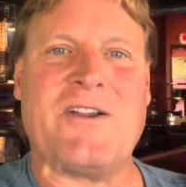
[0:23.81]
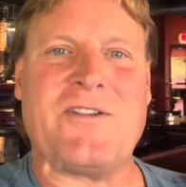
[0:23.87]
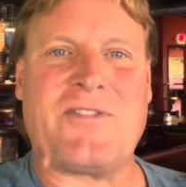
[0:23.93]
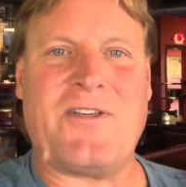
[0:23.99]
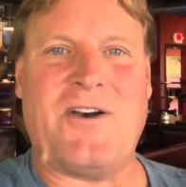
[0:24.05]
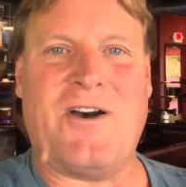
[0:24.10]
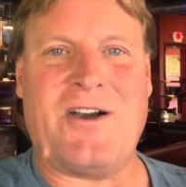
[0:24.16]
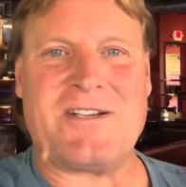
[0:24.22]

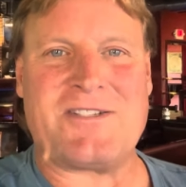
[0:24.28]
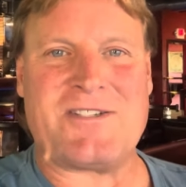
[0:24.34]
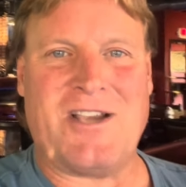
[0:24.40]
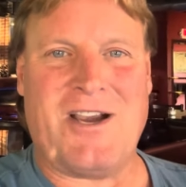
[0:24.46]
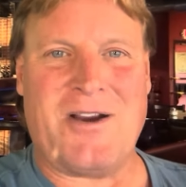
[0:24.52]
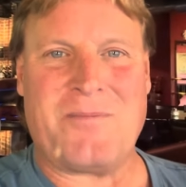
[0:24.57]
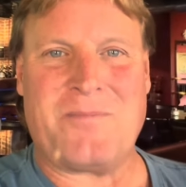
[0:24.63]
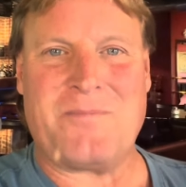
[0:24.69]
thoughts
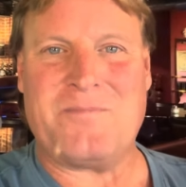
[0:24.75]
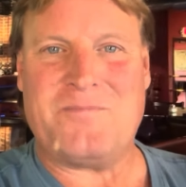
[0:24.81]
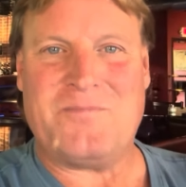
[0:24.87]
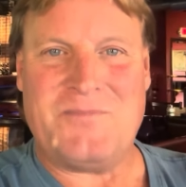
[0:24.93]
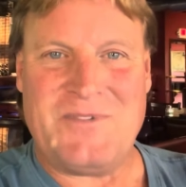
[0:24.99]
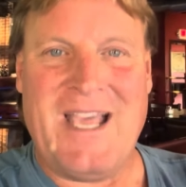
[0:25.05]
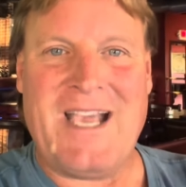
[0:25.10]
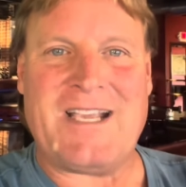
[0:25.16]
are
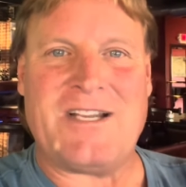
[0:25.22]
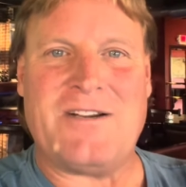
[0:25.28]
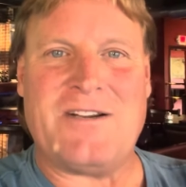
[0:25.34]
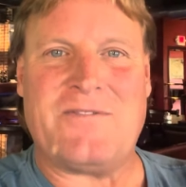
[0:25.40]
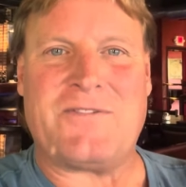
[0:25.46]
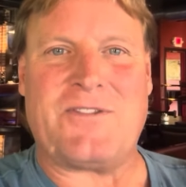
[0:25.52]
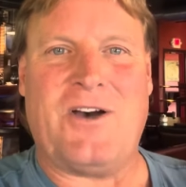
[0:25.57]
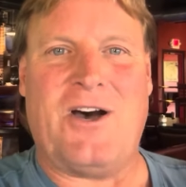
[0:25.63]

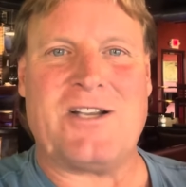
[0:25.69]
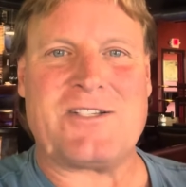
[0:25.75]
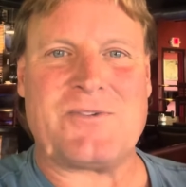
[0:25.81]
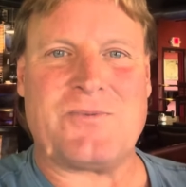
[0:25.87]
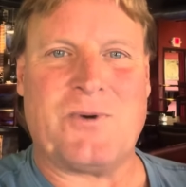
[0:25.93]
negative thoughts.